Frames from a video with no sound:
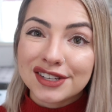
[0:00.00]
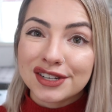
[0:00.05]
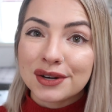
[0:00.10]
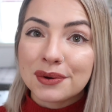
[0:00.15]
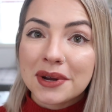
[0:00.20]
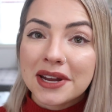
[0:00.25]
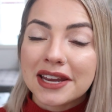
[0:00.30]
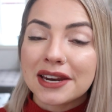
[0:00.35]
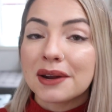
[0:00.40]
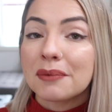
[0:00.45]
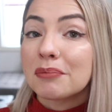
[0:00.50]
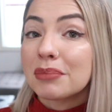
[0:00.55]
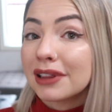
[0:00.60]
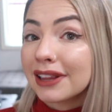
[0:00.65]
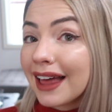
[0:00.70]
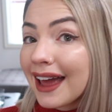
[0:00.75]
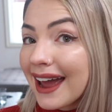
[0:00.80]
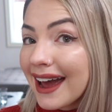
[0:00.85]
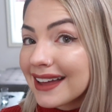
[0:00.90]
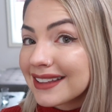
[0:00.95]
to eat
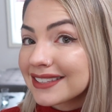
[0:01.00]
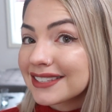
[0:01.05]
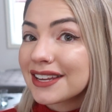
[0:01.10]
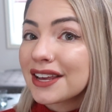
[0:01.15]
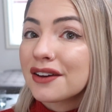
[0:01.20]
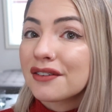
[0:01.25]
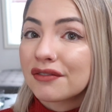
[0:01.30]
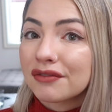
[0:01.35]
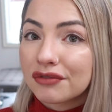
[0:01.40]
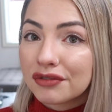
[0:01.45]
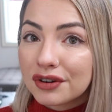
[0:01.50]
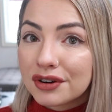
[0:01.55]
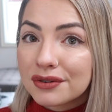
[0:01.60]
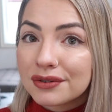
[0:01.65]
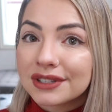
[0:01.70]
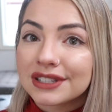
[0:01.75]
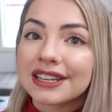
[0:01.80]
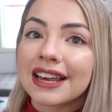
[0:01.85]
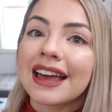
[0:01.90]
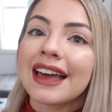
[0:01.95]
plants,
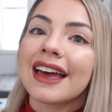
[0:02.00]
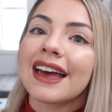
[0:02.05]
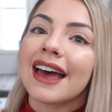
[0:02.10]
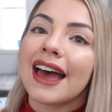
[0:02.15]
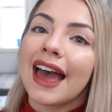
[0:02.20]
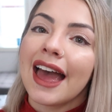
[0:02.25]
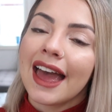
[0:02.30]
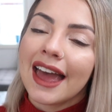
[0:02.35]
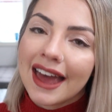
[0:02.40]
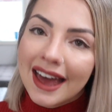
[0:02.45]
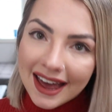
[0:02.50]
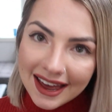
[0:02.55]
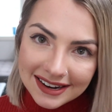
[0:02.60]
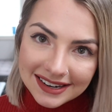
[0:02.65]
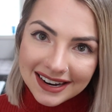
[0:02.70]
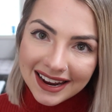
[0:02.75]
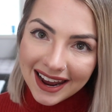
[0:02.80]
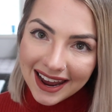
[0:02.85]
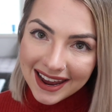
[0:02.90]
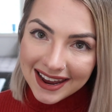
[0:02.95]
fruits,
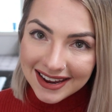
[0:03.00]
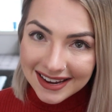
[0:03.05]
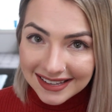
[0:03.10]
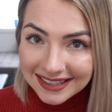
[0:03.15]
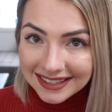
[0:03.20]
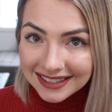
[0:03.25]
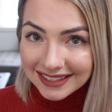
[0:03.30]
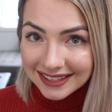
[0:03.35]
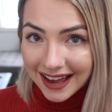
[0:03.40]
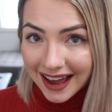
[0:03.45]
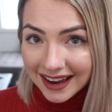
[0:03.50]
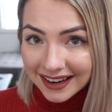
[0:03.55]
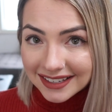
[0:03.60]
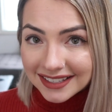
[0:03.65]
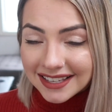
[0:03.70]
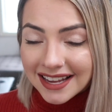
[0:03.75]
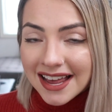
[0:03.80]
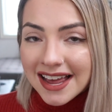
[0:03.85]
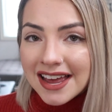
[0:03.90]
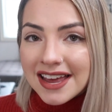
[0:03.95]
and
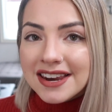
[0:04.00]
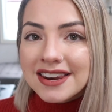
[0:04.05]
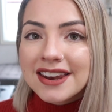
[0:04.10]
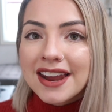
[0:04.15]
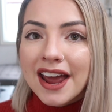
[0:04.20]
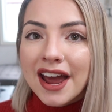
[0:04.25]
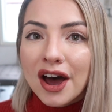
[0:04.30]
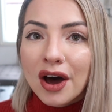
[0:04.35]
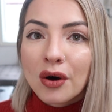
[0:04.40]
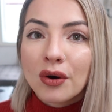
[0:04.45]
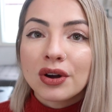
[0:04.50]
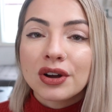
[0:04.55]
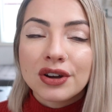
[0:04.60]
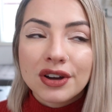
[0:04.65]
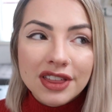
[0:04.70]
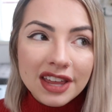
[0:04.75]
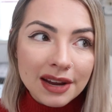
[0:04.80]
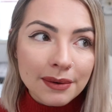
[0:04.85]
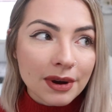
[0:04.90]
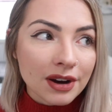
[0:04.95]
insects. Now,
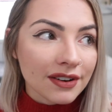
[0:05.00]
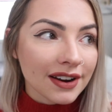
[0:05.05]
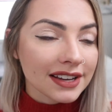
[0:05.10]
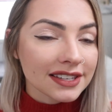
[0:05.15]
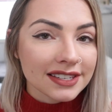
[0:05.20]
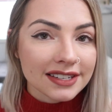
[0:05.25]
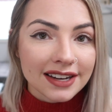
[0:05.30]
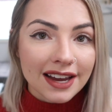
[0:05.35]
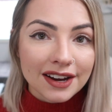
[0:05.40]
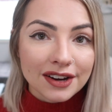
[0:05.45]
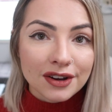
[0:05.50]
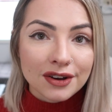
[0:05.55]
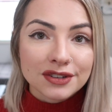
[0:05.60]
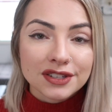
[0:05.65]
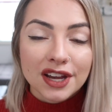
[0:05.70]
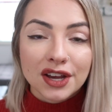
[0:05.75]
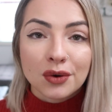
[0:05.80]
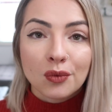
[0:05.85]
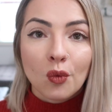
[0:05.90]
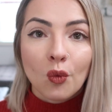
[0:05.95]
good thing about Crested
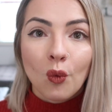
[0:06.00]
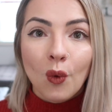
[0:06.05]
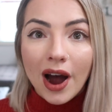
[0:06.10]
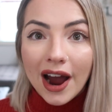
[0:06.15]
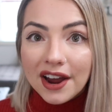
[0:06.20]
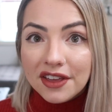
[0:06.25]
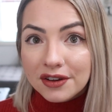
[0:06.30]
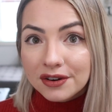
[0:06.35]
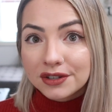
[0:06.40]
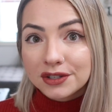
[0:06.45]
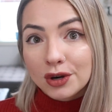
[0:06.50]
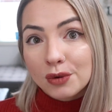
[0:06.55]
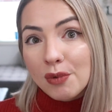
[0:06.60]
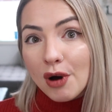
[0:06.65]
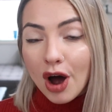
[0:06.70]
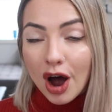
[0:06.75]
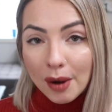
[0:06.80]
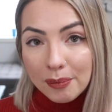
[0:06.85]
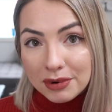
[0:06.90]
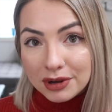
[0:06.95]
Geckos and why they're so
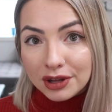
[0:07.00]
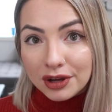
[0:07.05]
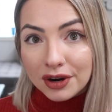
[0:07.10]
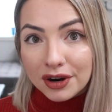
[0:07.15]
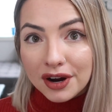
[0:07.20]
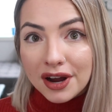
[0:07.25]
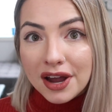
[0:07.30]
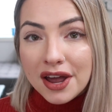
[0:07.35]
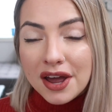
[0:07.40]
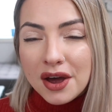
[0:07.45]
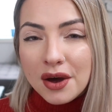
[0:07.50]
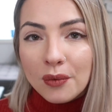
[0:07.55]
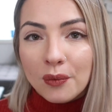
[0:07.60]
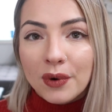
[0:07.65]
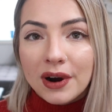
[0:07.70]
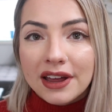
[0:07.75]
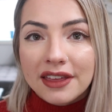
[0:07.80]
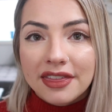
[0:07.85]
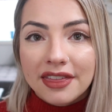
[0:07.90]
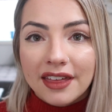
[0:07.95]
popular
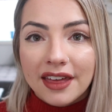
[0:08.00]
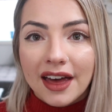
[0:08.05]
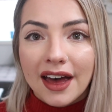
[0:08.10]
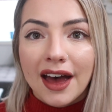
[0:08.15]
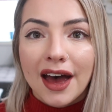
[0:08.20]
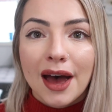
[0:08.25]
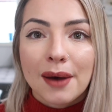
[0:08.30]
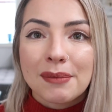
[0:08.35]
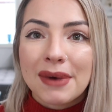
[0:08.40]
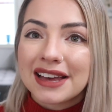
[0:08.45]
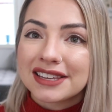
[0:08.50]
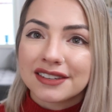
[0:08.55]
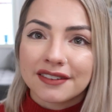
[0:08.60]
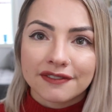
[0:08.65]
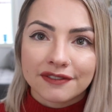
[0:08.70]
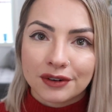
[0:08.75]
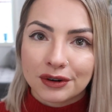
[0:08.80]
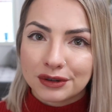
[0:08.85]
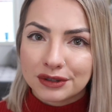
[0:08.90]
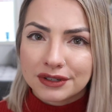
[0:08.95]
with as a
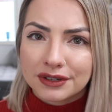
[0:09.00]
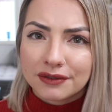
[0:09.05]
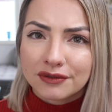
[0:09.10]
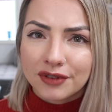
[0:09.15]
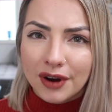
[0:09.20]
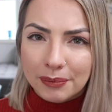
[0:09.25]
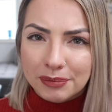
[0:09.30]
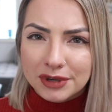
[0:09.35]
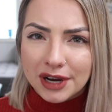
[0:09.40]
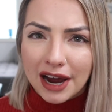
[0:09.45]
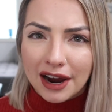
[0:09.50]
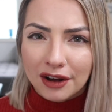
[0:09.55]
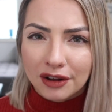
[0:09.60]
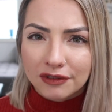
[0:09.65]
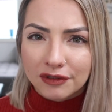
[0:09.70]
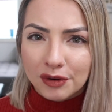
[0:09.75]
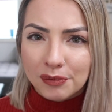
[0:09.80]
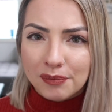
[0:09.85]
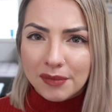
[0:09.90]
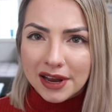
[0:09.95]
first reptile
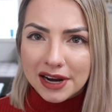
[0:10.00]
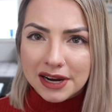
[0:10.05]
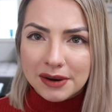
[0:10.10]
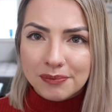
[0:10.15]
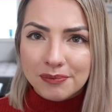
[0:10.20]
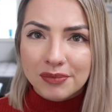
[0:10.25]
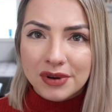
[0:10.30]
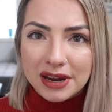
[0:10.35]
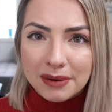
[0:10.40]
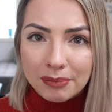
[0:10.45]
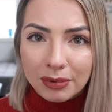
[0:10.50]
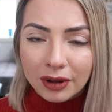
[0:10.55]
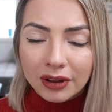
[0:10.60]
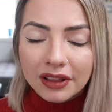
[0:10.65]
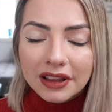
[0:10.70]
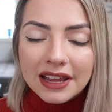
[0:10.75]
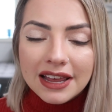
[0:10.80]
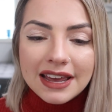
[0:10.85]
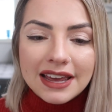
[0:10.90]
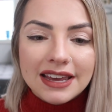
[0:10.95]
for many
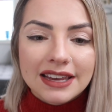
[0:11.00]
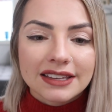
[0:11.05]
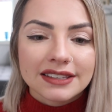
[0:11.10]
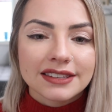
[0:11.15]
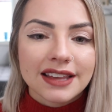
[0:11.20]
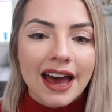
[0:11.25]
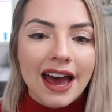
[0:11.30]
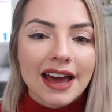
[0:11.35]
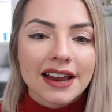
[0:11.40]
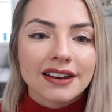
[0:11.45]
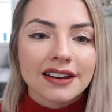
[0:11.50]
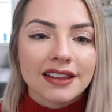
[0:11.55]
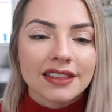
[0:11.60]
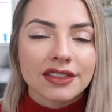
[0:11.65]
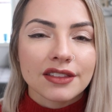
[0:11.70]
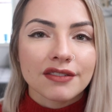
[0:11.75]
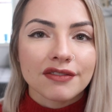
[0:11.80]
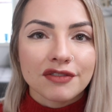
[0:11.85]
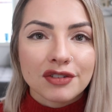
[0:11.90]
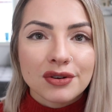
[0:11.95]
people is that
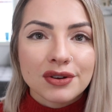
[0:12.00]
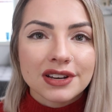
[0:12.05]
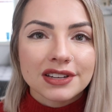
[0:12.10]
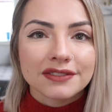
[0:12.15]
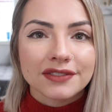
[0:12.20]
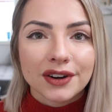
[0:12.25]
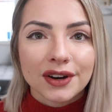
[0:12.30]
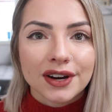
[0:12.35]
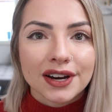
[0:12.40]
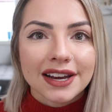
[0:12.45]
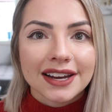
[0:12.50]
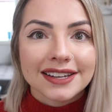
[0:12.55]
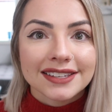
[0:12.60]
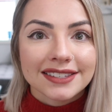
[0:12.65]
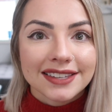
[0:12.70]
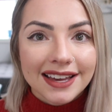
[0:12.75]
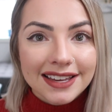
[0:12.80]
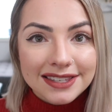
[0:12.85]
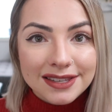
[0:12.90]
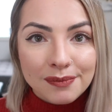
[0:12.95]
the food is very
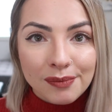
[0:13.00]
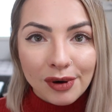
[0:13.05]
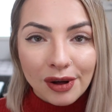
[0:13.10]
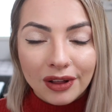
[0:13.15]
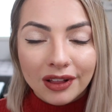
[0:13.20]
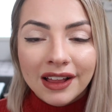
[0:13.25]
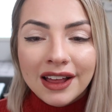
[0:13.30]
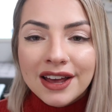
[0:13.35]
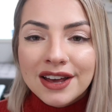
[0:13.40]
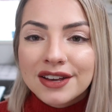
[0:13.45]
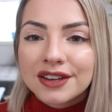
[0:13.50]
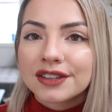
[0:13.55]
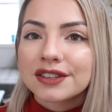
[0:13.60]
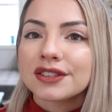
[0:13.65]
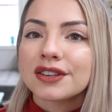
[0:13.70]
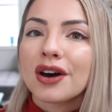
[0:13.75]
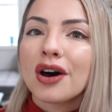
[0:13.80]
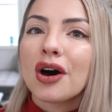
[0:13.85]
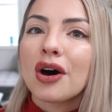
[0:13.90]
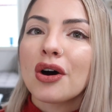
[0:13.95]
accessible.
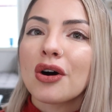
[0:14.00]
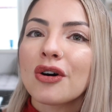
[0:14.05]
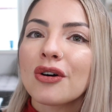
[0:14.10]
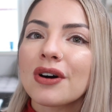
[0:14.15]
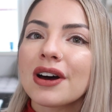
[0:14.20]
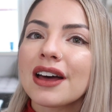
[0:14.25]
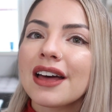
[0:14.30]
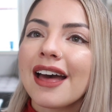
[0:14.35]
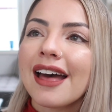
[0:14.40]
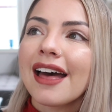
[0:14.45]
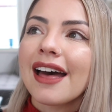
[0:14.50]
So